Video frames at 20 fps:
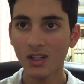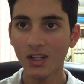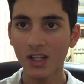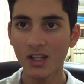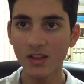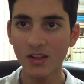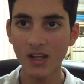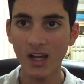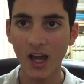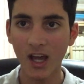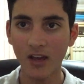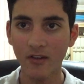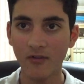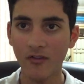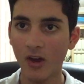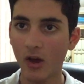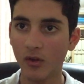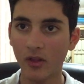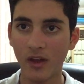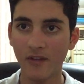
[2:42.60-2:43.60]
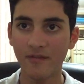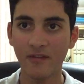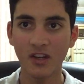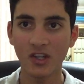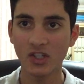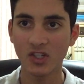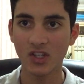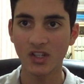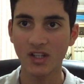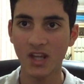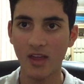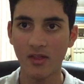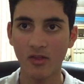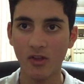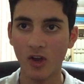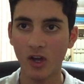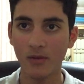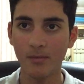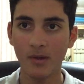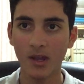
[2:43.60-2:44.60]
In the AFL, they finish at
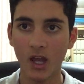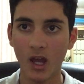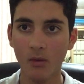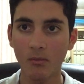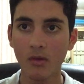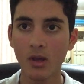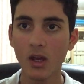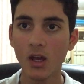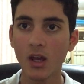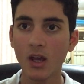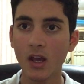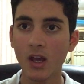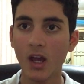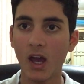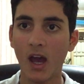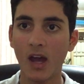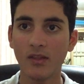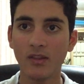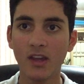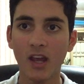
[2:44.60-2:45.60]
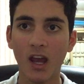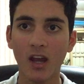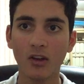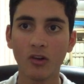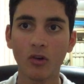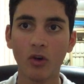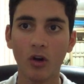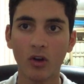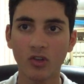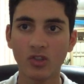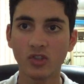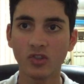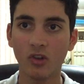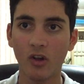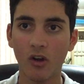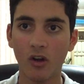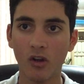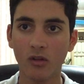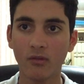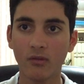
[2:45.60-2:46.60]
10:30 p.m. and the 8 o'clock
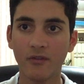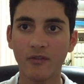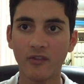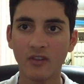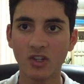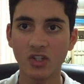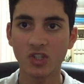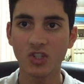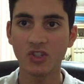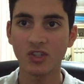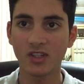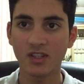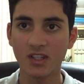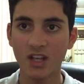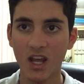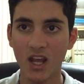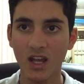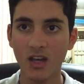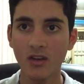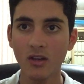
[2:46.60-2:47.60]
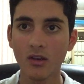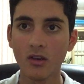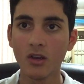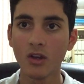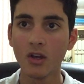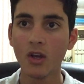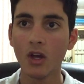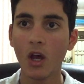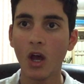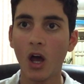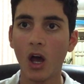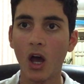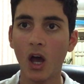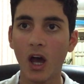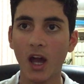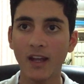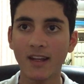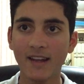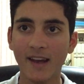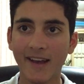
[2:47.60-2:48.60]
slot only finishes at 10.
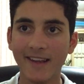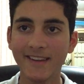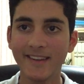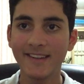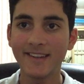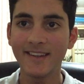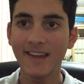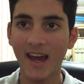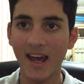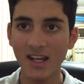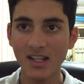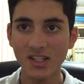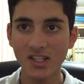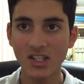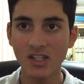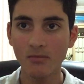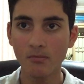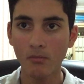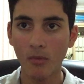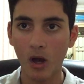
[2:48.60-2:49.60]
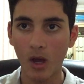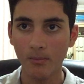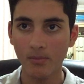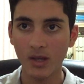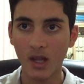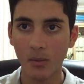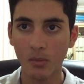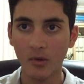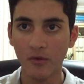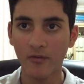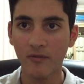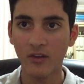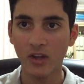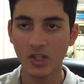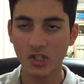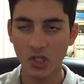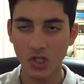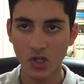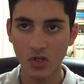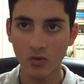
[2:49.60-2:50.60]
I guess you might be able to
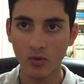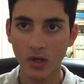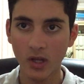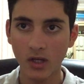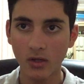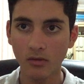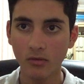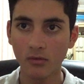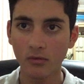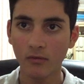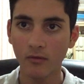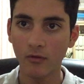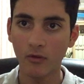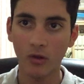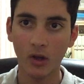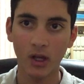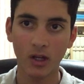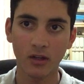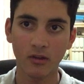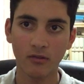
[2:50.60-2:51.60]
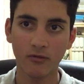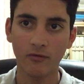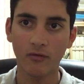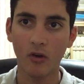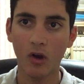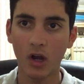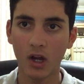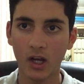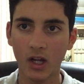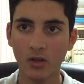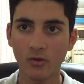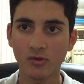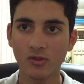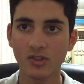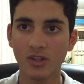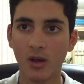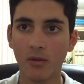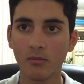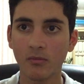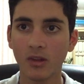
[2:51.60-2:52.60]
fit two in for like Friday or
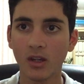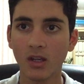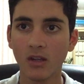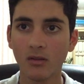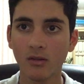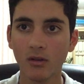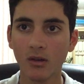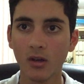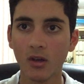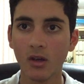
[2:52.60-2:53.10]
something.